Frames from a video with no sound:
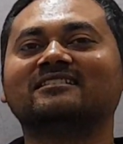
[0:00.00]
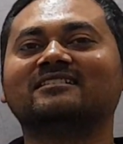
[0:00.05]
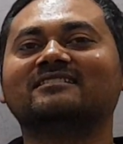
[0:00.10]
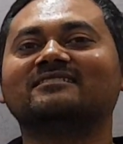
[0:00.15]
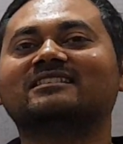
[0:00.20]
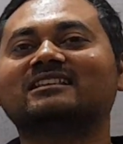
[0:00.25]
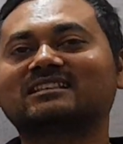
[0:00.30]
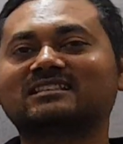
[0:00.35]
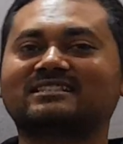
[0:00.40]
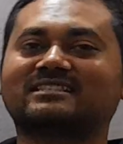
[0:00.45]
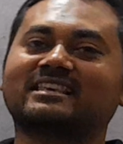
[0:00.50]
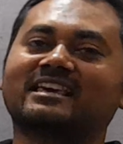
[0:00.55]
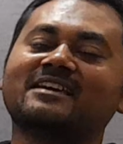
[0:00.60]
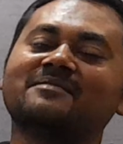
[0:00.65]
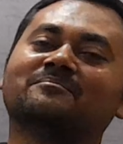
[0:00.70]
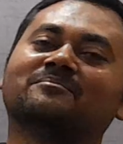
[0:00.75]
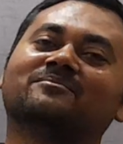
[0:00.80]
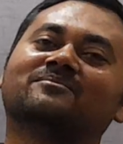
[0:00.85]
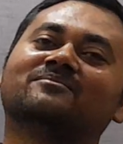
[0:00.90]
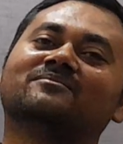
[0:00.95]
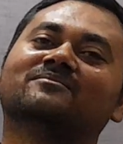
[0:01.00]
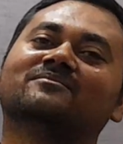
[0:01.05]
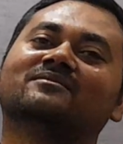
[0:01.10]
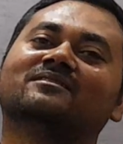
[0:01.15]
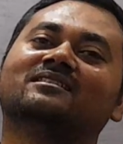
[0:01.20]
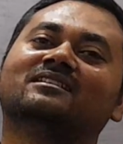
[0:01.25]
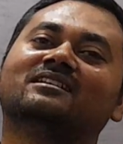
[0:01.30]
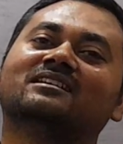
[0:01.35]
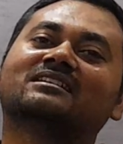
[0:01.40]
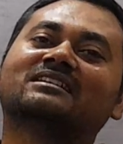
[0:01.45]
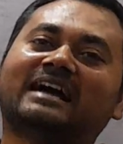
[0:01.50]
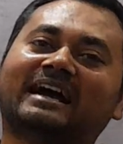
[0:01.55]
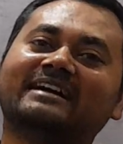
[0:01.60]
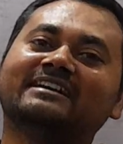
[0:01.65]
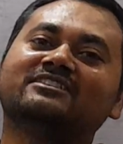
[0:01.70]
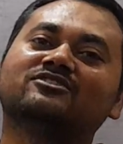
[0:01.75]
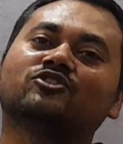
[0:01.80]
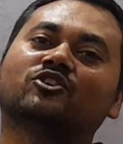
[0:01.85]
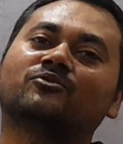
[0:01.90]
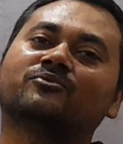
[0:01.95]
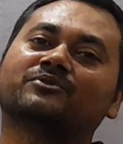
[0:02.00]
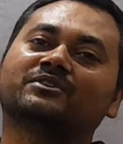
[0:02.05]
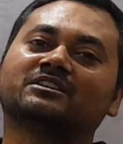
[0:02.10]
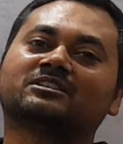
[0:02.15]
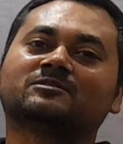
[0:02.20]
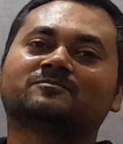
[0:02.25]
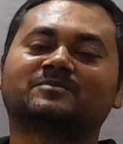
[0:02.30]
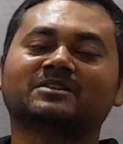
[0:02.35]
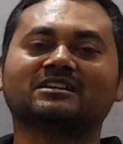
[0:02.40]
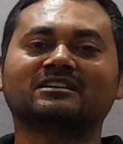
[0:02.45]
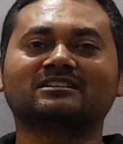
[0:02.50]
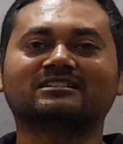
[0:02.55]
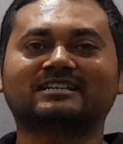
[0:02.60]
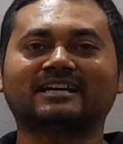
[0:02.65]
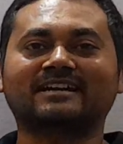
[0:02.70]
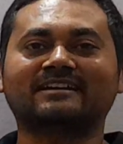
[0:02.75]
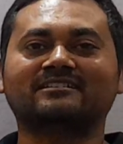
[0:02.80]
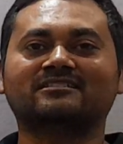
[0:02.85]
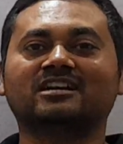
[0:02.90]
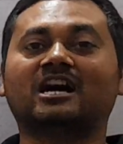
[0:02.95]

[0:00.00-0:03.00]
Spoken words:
the same kind of spring tide?